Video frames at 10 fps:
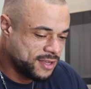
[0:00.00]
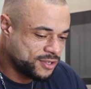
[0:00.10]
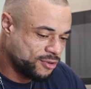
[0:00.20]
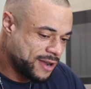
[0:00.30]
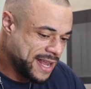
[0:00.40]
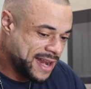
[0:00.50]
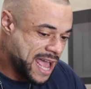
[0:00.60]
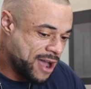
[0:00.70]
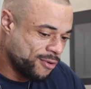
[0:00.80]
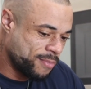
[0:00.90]
So right
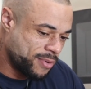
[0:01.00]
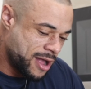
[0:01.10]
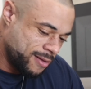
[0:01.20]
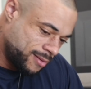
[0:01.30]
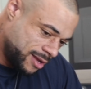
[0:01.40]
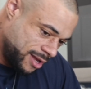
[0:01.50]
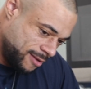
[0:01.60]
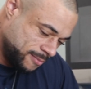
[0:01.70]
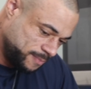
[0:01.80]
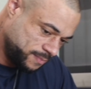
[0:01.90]
now we're
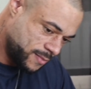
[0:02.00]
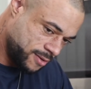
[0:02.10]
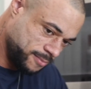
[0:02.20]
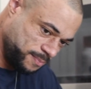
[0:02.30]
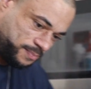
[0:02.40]
probably, well,